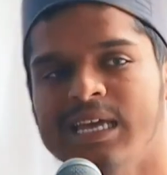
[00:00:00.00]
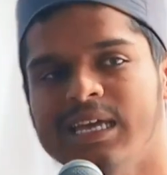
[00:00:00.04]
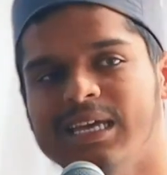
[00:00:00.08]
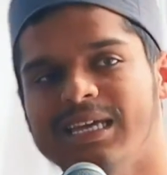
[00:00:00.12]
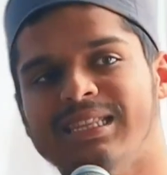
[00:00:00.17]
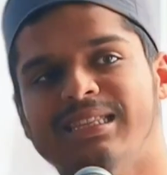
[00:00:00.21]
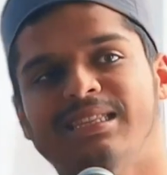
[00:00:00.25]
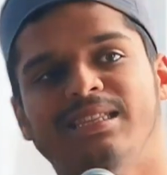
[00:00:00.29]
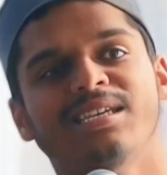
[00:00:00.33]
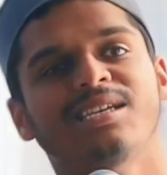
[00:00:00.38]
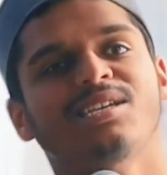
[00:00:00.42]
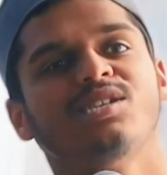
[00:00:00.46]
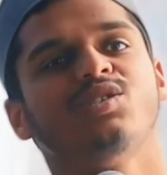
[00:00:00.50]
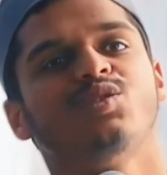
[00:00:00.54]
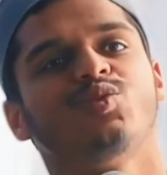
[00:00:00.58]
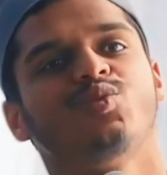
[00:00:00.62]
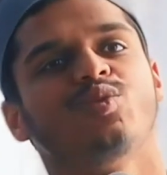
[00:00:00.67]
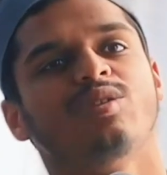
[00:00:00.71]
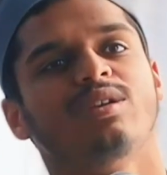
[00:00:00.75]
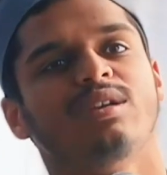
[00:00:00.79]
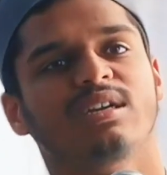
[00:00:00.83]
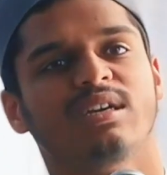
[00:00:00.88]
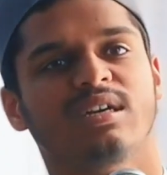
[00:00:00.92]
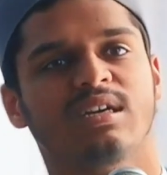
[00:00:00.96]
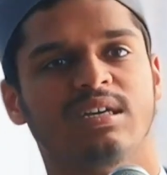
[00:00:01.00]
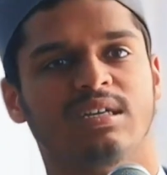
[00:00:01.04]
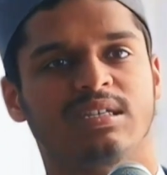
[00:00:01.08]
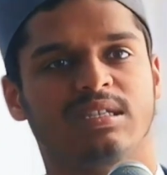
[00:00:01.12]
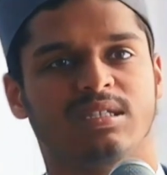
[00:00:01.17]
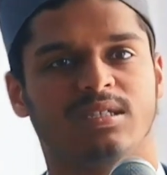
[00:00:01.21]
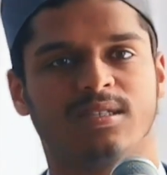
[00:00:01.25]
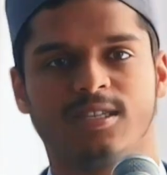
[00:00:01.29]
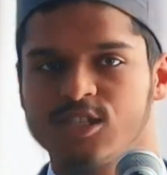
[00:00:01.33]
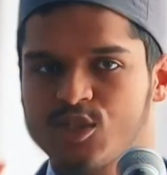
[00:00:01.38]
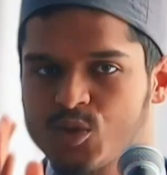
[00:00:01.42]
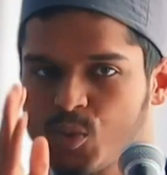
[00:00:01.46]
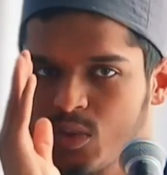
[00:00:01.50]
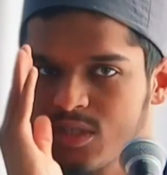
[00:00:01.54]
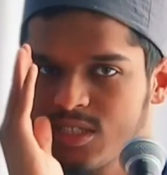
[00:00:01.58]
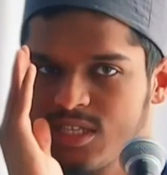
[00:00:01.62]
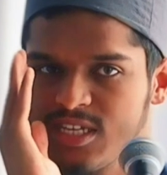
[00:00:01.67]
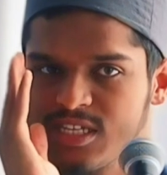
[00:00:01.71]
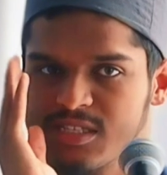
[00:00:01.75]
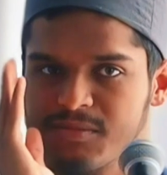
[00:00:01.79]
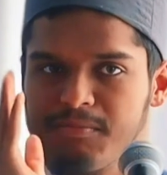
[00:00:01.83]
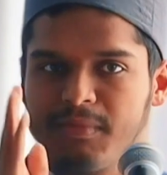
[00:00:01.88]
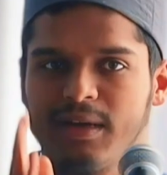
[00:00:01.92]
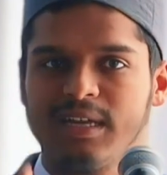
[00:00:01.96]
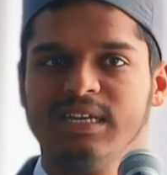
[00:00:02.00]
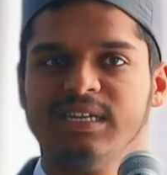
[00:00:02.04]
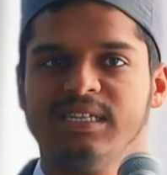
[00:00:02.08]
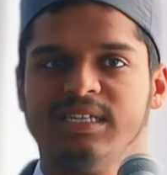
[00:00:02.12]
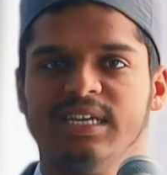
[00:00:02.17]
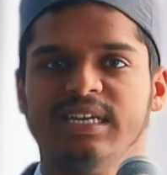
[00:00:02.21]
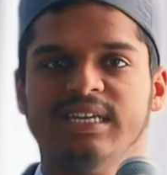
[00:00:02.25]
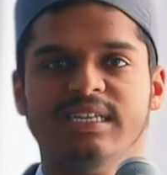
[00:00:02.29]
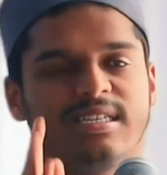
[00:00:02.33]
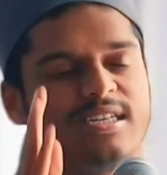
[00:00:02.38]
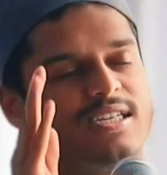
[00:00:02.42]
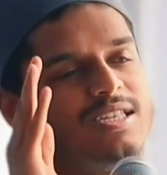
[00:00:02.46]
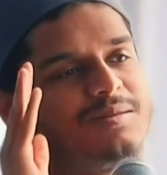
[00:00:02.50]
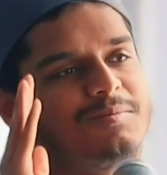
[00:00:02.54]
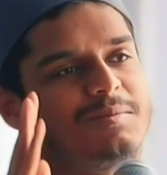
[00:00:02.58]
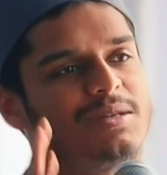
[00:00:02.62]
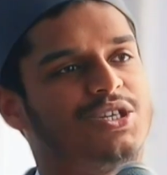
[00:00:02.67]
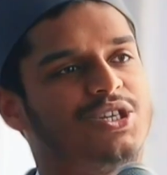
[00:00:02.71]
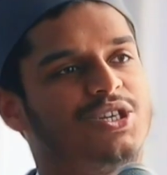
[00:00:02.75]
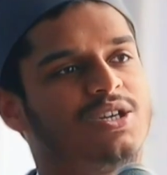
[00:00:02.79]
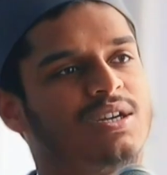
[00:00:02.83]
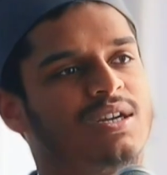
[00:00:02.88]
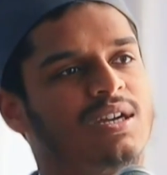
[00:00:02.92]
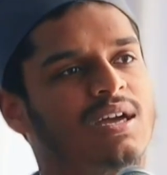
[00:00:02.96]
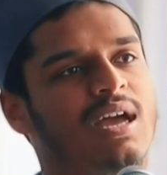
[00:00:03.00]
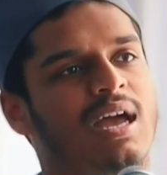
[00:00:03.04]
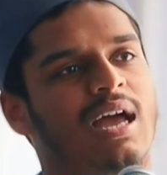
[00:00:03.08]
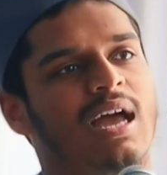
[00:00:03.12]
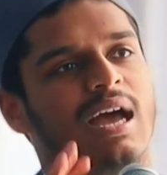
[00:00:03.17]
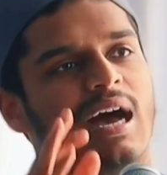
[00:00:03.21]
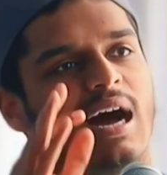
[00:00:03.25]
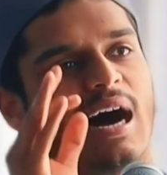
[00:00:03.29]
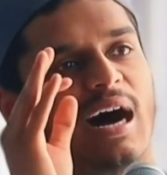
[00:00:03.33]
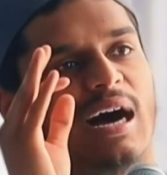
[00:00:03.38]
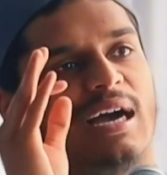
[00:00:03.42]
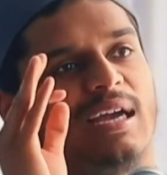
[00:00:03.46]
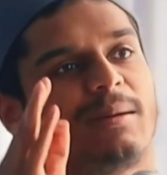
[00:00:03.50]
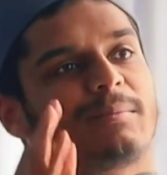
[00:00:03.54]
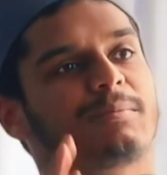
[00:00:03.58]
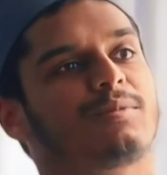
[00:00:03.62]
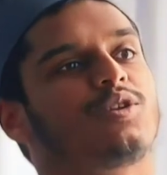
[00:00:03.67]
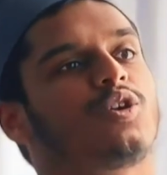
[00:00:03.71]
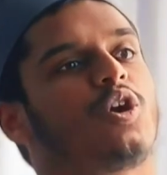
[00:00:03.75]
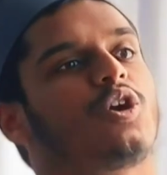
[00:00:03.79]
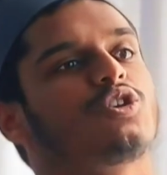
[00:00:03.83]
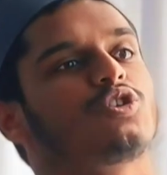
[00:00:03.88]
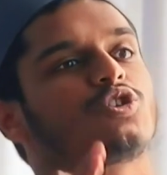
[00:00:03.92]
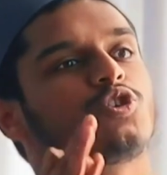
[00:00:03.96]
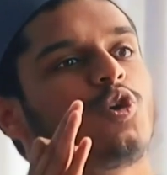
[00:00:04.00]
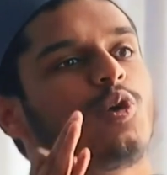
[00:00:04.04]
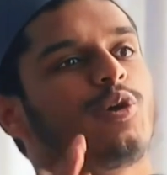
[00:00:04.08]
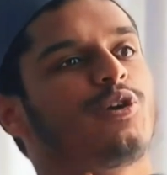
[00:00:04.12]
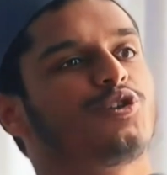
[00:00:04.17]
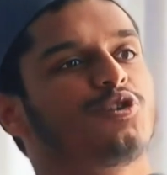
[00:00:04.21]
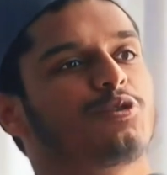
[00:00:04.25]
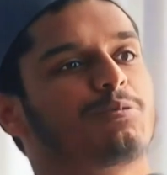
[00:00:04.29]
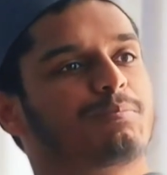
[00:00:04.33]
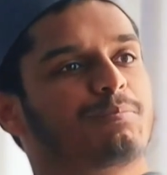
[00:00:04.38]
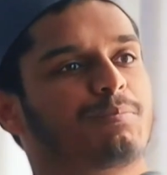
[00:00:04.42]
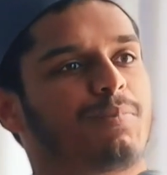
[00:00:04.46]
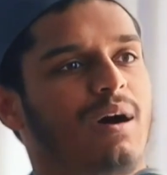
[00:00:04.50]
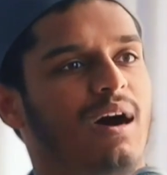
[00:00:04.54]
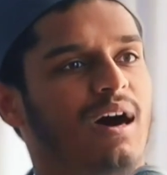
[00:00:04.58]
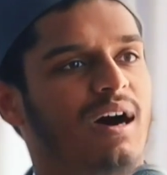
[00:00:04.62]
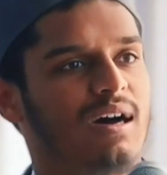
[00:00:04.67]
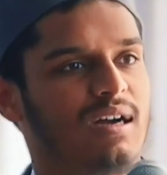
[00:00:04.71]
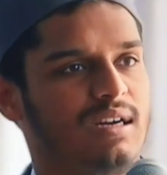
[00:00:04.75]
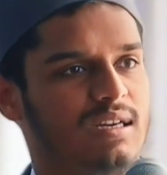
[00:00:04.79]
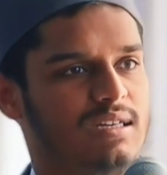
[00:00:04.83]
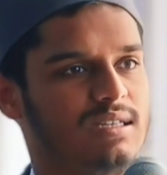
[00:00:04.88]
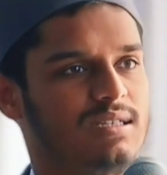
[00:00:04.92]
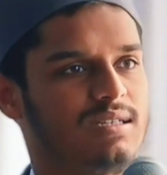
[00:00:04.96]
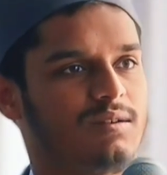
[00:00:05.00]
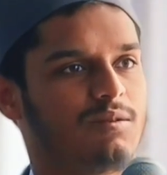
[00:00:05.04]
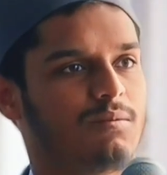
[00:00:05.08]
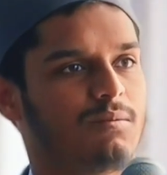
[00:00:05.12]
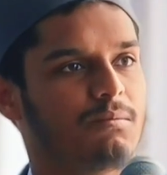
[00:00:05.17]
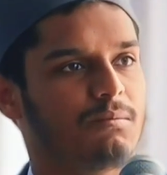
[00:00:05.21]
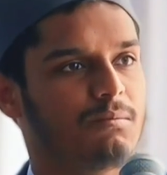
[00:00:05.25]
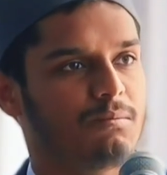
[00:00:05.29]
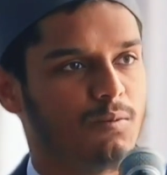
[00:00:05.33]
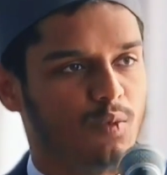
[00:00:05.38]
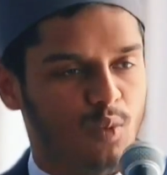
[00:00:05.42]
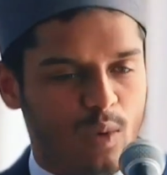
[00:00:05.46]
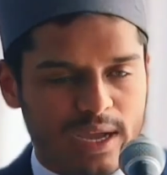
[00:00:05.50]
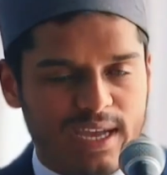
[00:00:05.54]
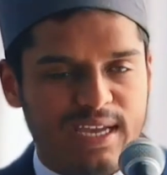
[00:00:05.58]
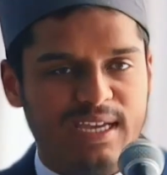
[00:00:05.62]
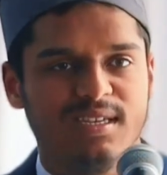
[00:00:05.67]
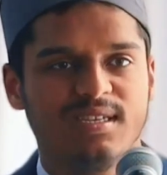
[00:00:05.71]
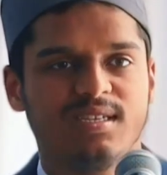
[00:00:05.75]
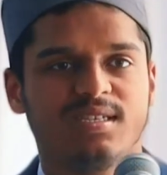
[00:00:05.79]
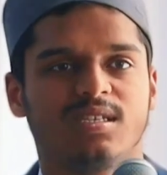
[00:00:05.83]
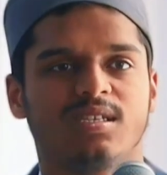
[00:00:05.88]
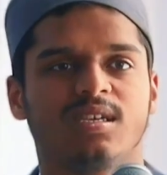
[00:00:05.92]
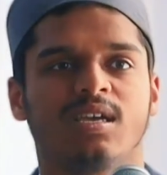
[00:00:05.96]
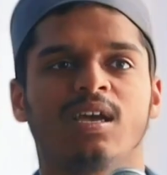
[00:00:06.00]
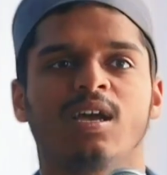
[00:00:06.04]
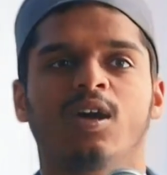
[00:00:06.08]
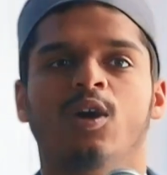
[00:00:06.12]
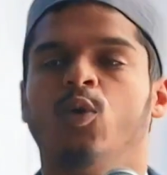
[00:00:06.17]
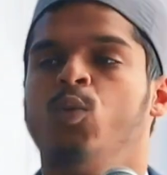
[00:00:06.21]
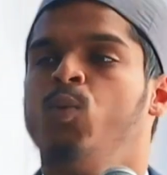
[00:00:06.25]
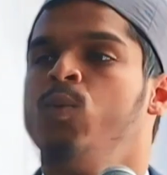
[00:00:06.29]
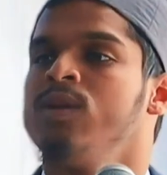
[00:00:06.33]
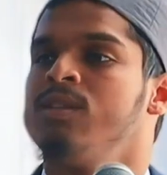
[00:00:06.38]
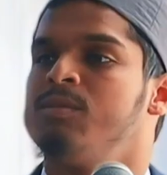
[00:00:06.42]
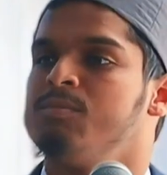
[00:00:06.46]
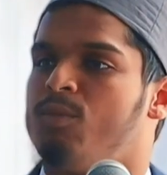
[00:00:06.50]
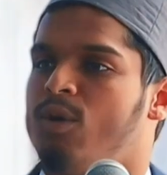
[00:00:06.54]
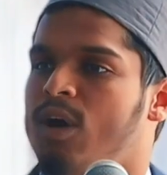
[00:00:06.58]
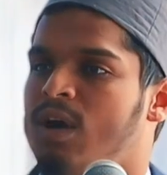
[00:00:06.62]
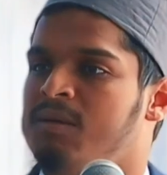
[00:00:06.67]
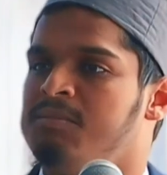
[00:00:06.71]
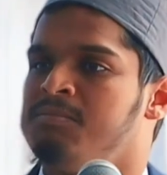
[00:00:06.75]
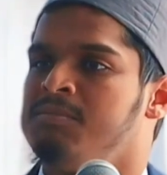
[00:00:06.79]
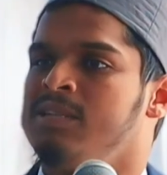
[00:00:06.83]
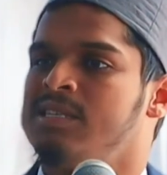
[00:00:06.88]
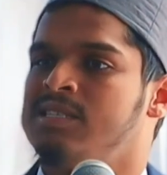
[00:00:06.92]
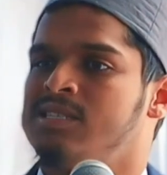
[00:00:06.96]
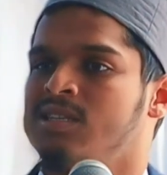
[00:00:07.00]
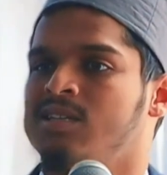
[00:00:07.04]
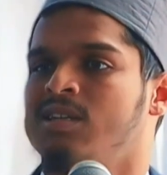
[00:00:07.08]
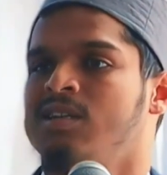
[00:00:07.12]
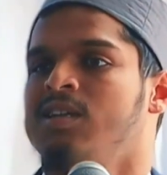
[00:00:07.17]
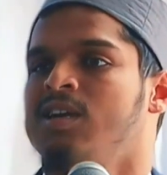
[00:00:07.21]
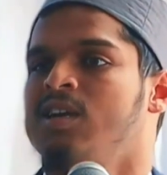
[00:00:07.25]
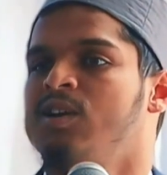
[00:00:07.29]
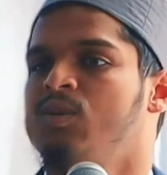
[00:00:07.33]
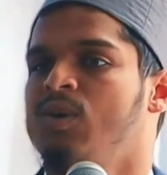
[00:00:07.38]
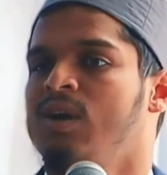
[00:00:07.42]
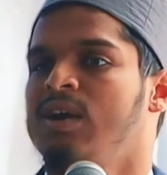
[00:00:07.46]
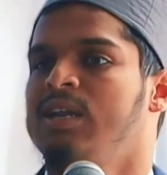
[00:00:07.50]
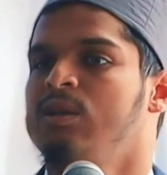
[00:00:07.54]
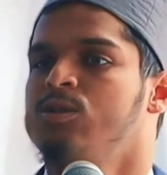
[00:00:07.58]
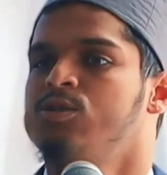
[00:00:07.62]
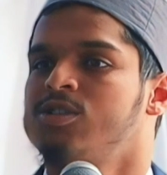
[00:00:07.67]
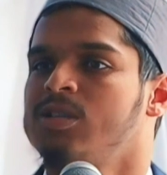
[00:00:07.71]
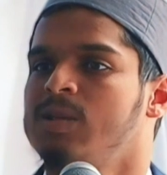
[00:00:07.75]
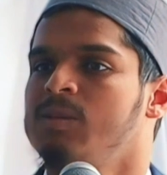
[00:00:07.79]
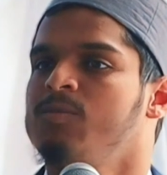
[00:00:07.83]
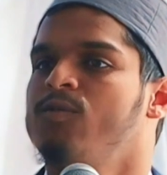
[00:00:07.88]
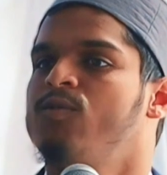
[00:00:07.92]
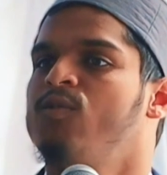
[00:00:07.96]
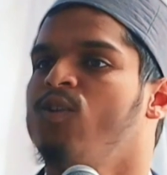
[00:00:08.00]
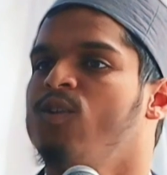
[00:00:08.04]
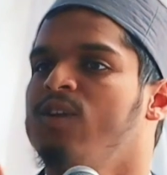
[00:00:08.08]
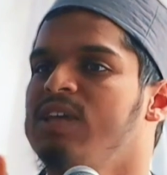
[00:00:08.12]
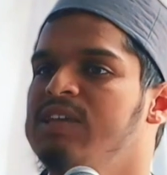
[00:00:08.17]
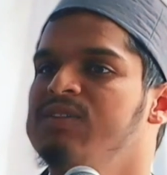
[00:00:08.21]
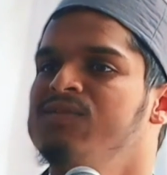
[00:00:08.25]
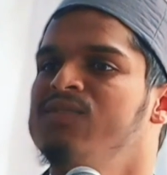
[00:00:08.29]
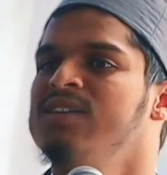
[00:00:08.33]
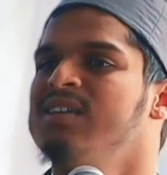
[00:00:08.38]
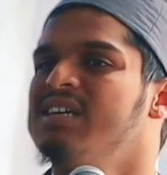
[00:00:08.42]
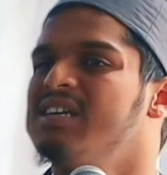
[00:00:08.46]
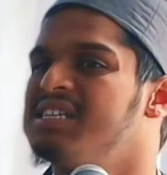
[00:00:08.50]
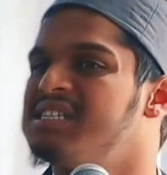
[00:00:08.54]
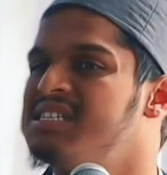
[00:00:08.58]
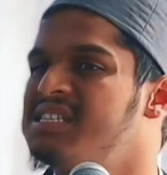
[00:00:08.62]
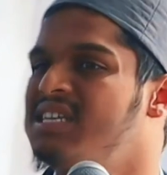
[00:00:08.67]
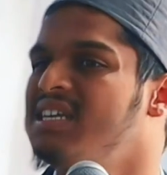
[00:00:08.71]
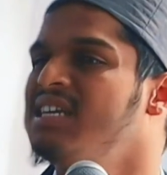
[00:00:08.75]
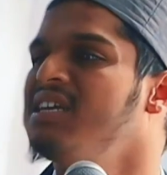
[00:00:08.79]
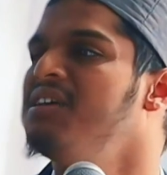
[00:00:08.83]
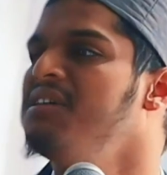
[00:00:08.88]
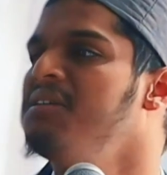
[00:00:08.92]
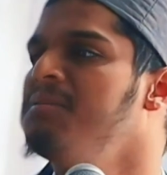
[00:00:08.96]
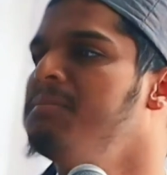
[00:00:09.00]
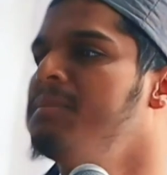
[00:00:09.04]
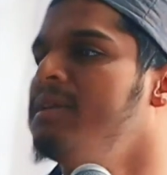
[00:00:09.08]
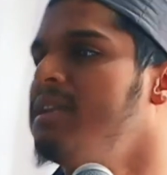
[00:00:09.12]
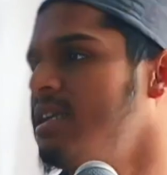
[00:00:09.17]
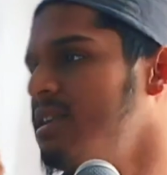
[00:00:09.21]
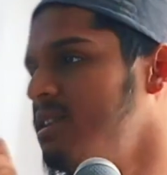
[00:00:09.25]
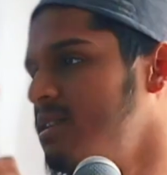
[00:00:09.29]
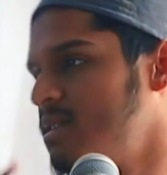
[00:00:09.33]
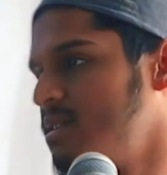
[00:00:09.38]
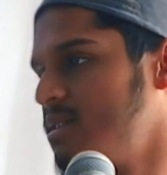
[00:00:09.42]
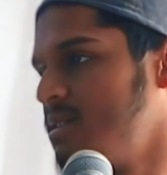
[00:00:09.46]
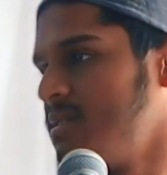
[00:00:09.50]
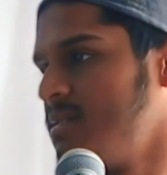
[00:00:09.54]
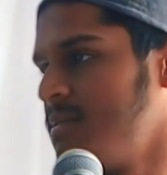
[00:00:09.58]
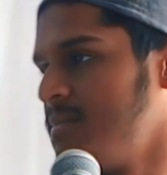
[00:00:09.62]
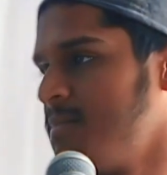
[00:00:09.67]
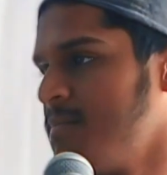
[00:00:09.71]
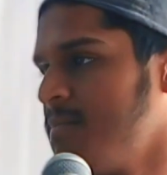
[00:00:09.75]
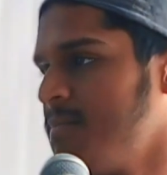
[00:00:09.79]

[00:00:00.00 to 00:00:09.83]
In these 3 years, this was his mandate, his mission. I am not going to part ways with Muhammad sallallahu alaihi wasallam for even a single minute.